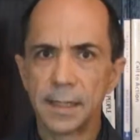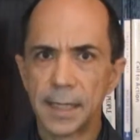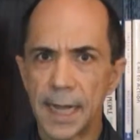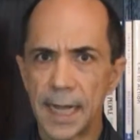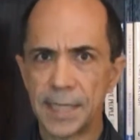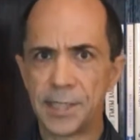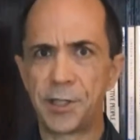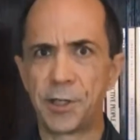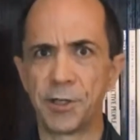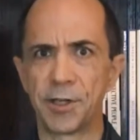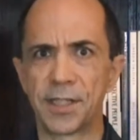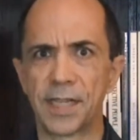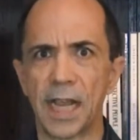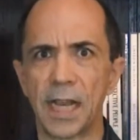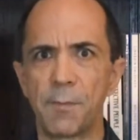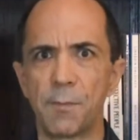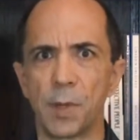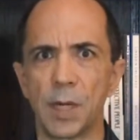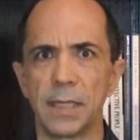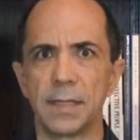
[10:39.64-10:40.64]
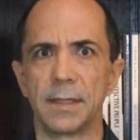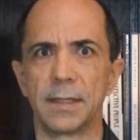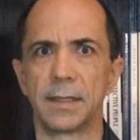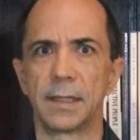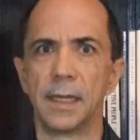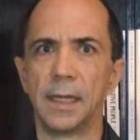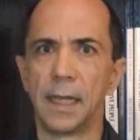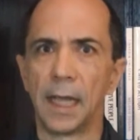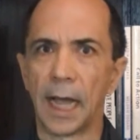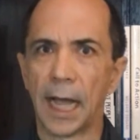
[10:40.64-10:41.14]
Test your site
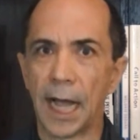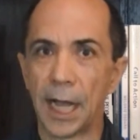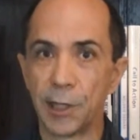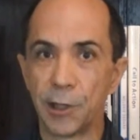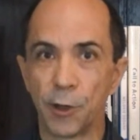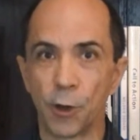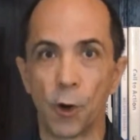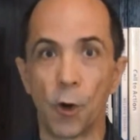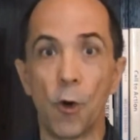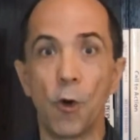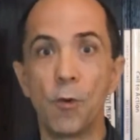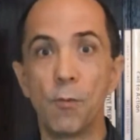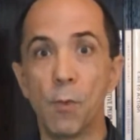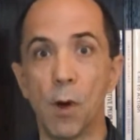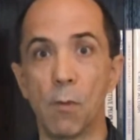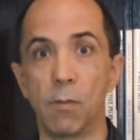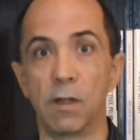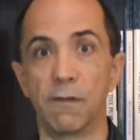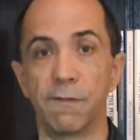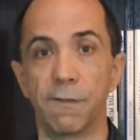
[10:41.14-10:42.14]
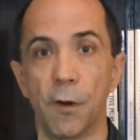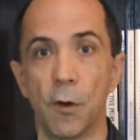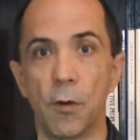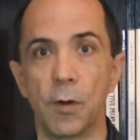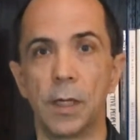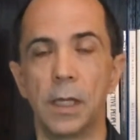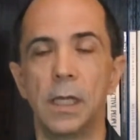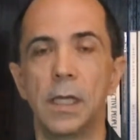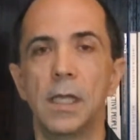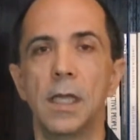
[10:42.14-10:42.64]
buttons on your own mobile
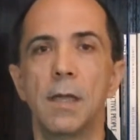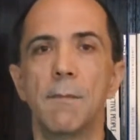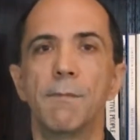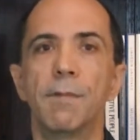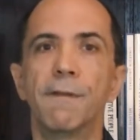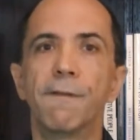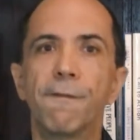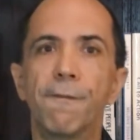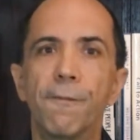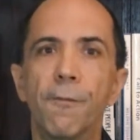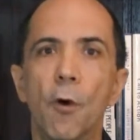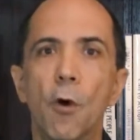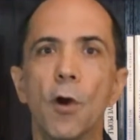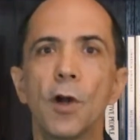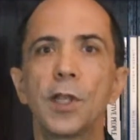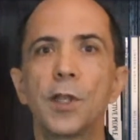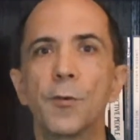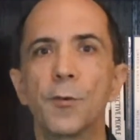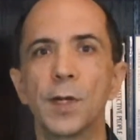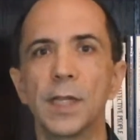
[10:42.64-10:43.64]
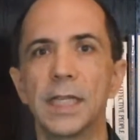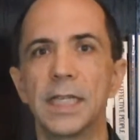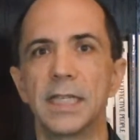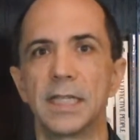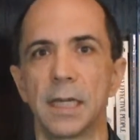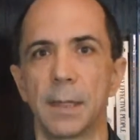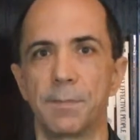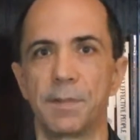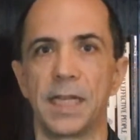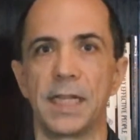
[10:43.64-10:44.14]
phone before you
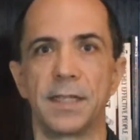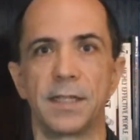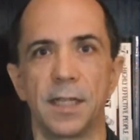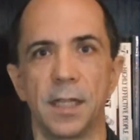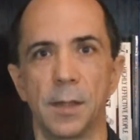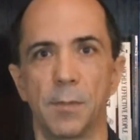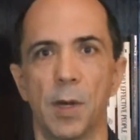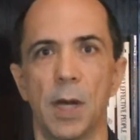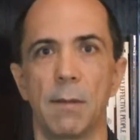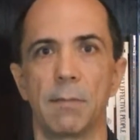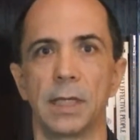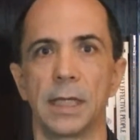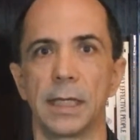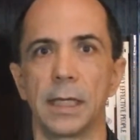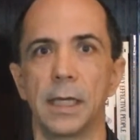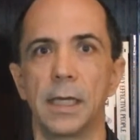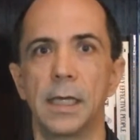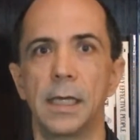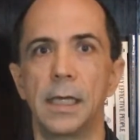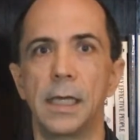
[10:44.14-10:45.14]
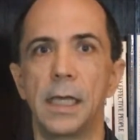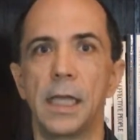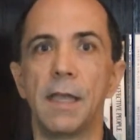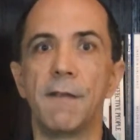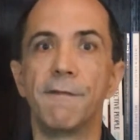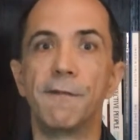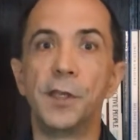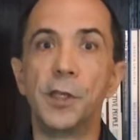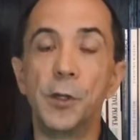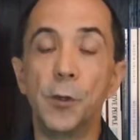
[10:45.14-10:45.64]
release updates to the public.
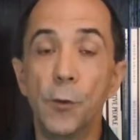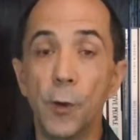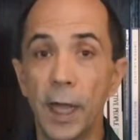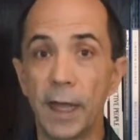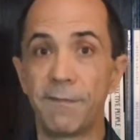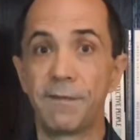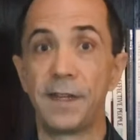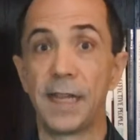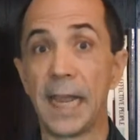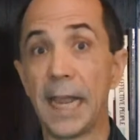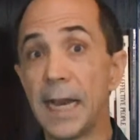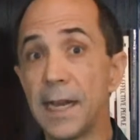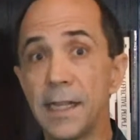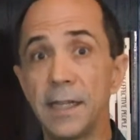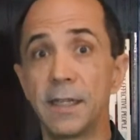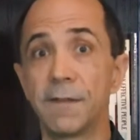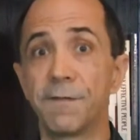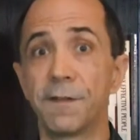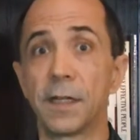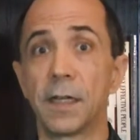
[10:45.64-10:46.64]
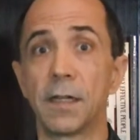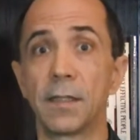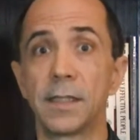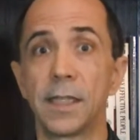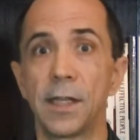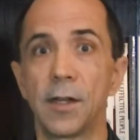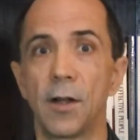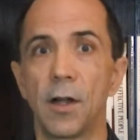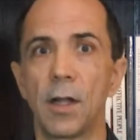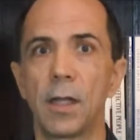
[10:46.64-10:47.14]
If you have any
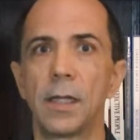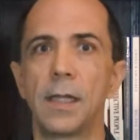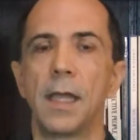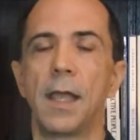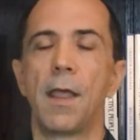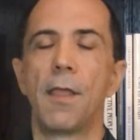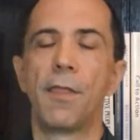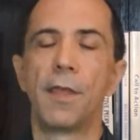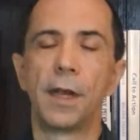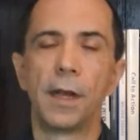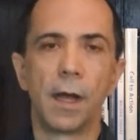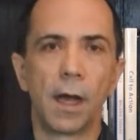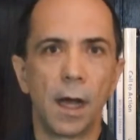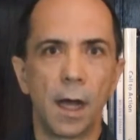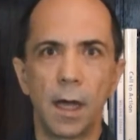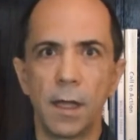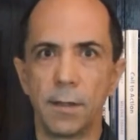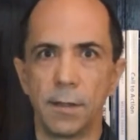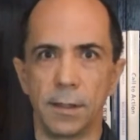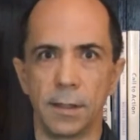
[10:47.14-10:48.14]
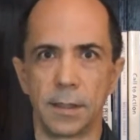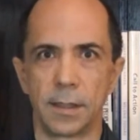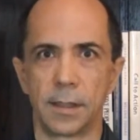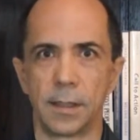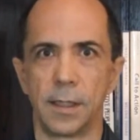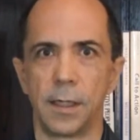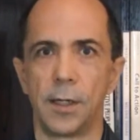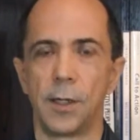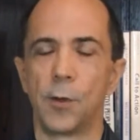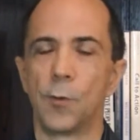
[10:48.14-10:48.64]
difficulty at all, then
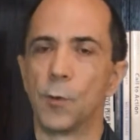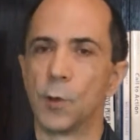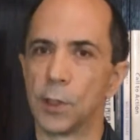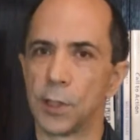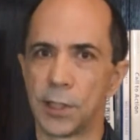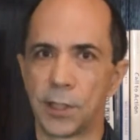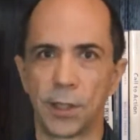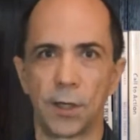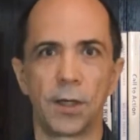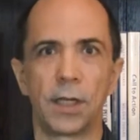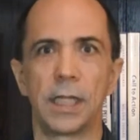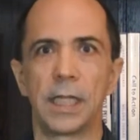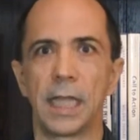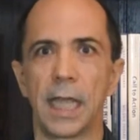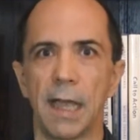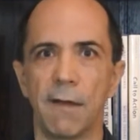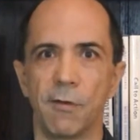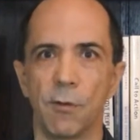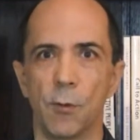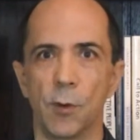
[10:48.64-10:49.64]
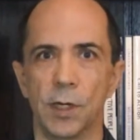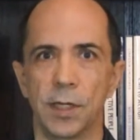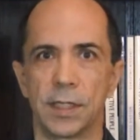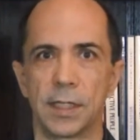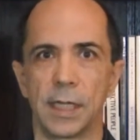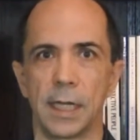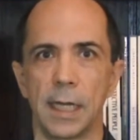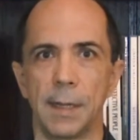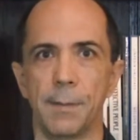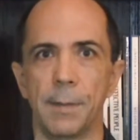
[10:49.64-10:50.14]
others will certainly have a worse
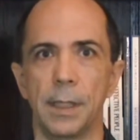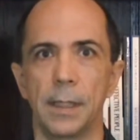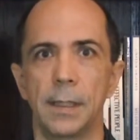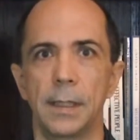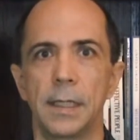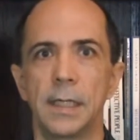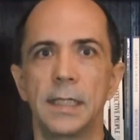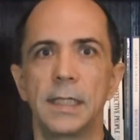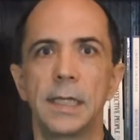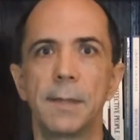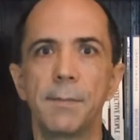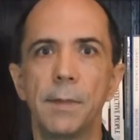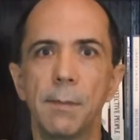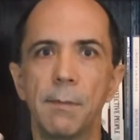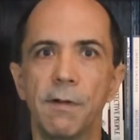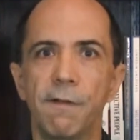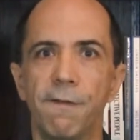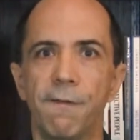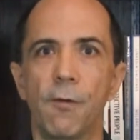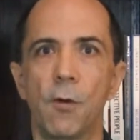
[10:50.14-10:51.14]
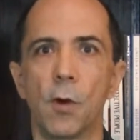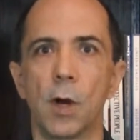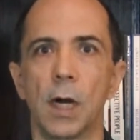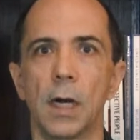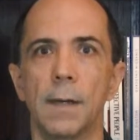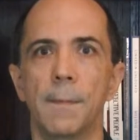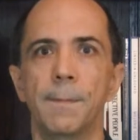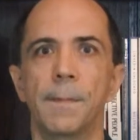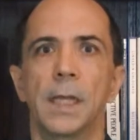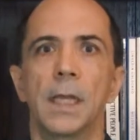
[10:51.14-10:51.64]
time. Tip number
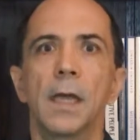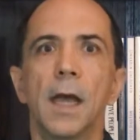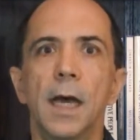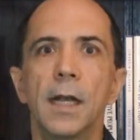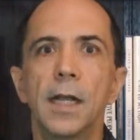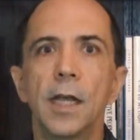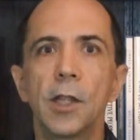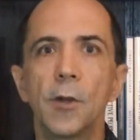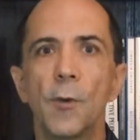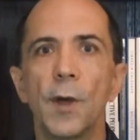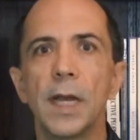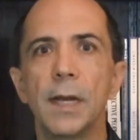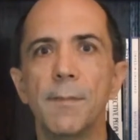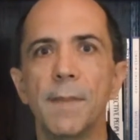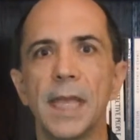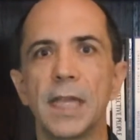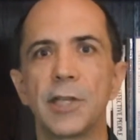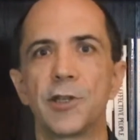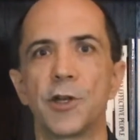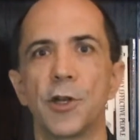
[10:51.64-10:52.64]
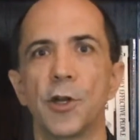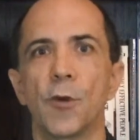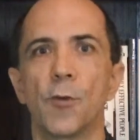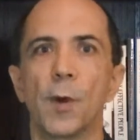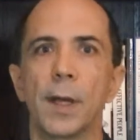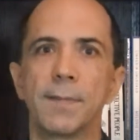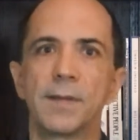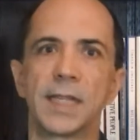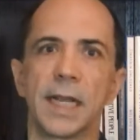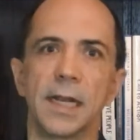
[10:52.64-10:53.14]
4. Another way to make sure your
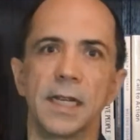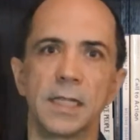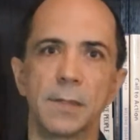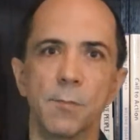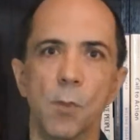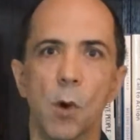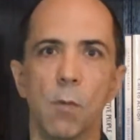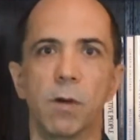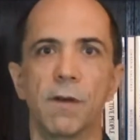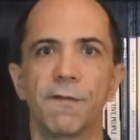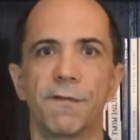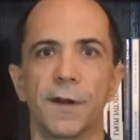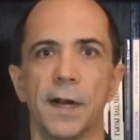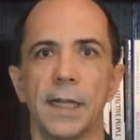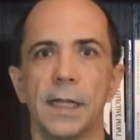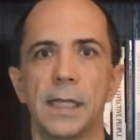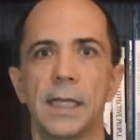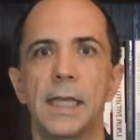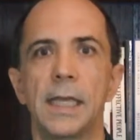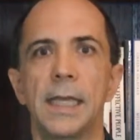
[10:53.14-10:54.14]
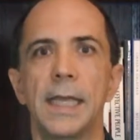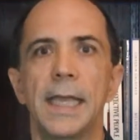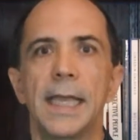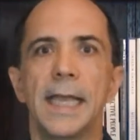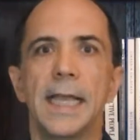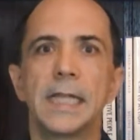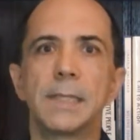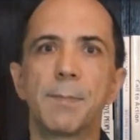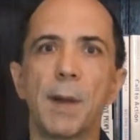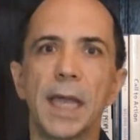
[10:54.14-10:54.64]
website is mobile friendly
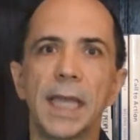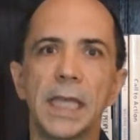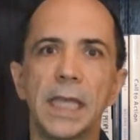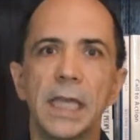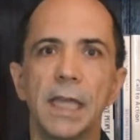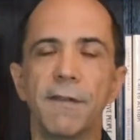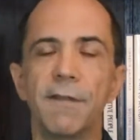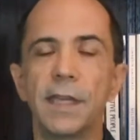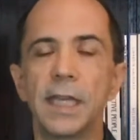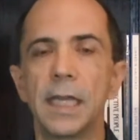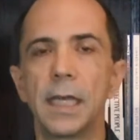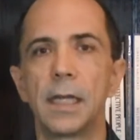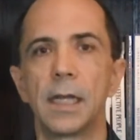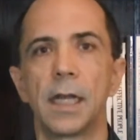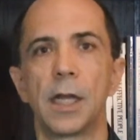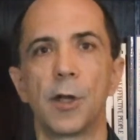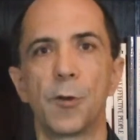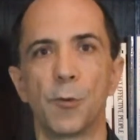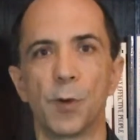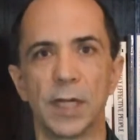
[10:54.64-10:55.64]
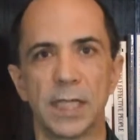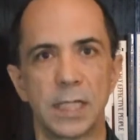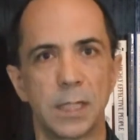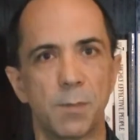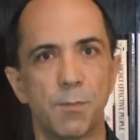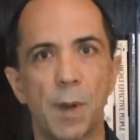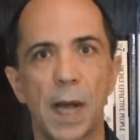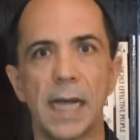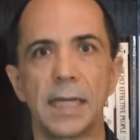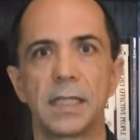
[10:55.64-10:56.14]
is by giving it a
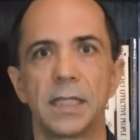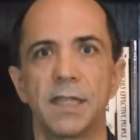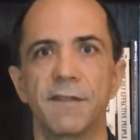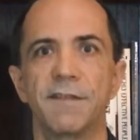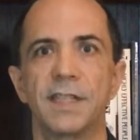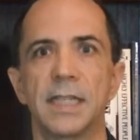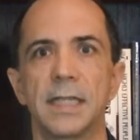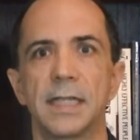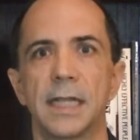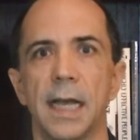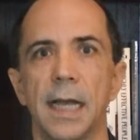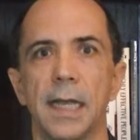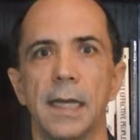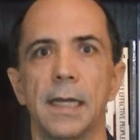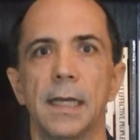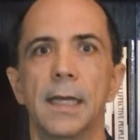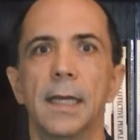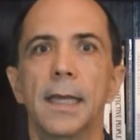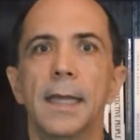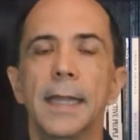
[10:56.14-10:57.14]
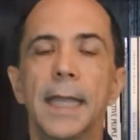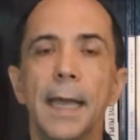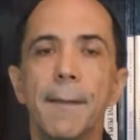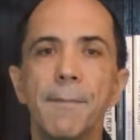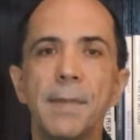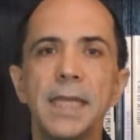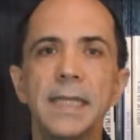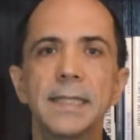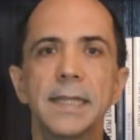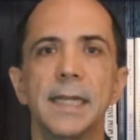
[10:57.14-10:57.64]
responsive design. That
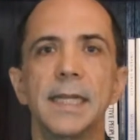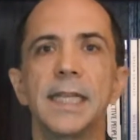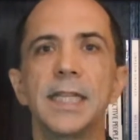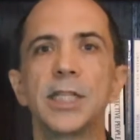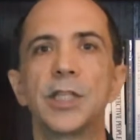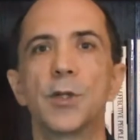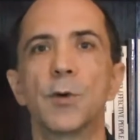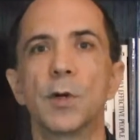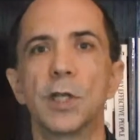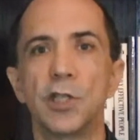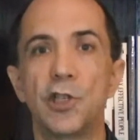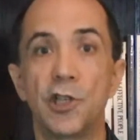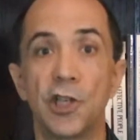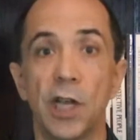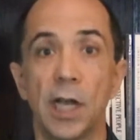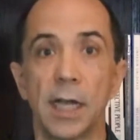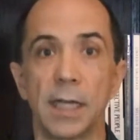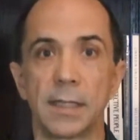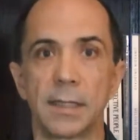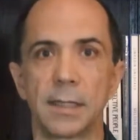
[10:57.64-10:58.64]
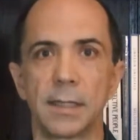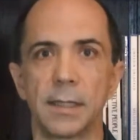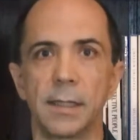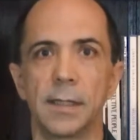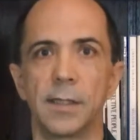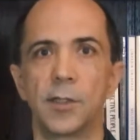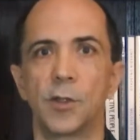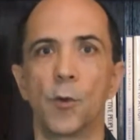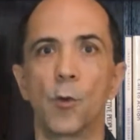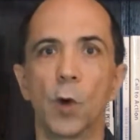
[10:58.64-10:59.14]
means it needs to adjust
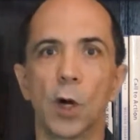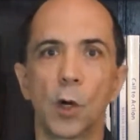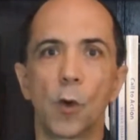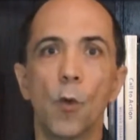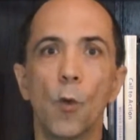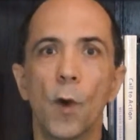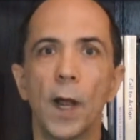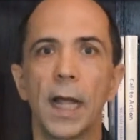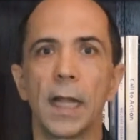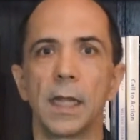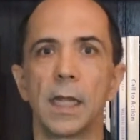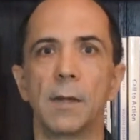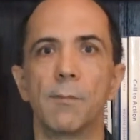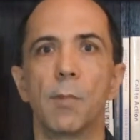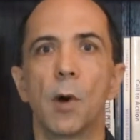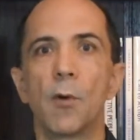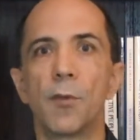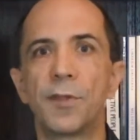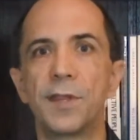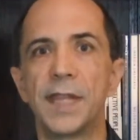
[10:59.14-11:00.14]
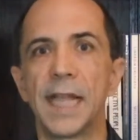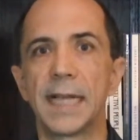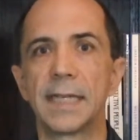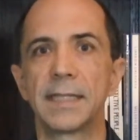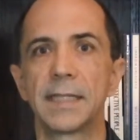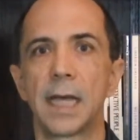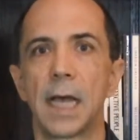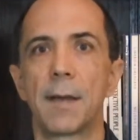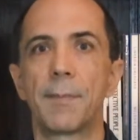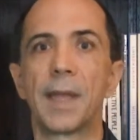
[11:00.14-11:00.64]
to work well on both
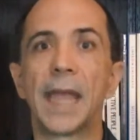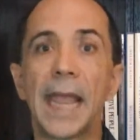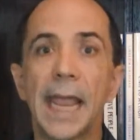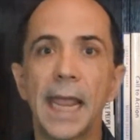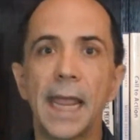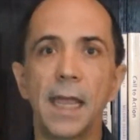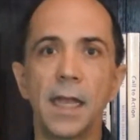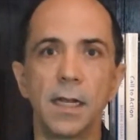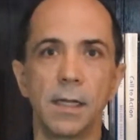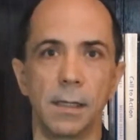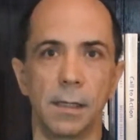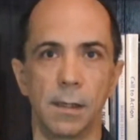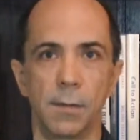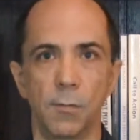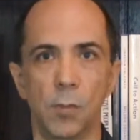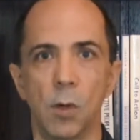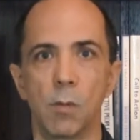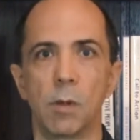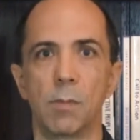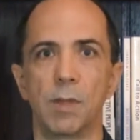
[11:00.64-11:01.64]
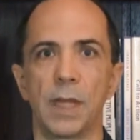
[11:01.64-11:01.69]
desktop and mobile